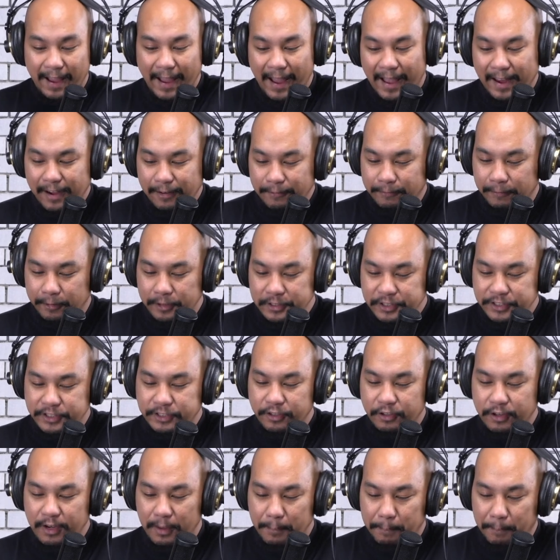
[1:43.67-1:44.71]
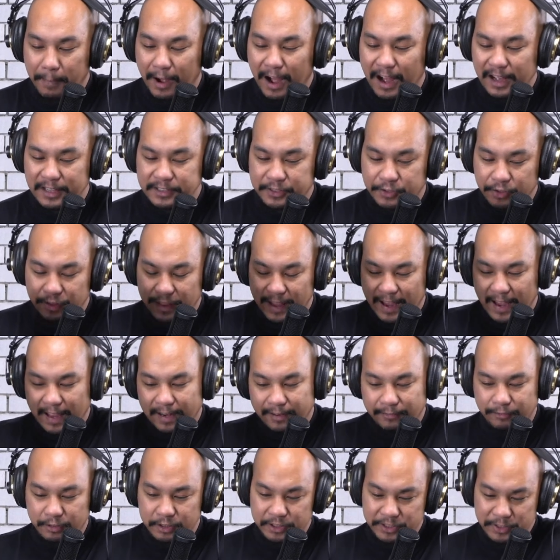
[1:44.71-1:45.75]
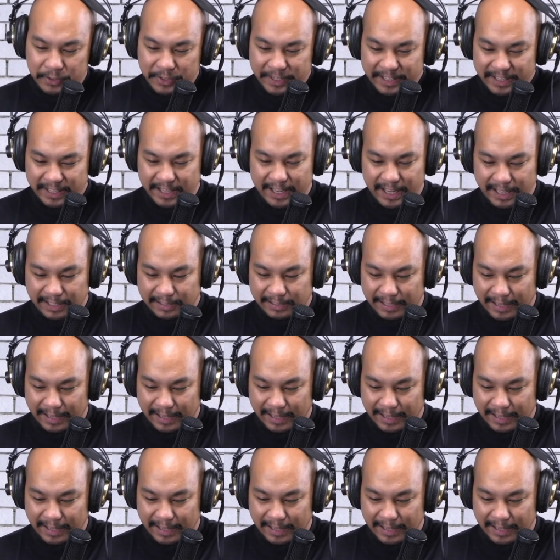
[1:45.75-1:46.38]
anniversary box, or the anniversary kit,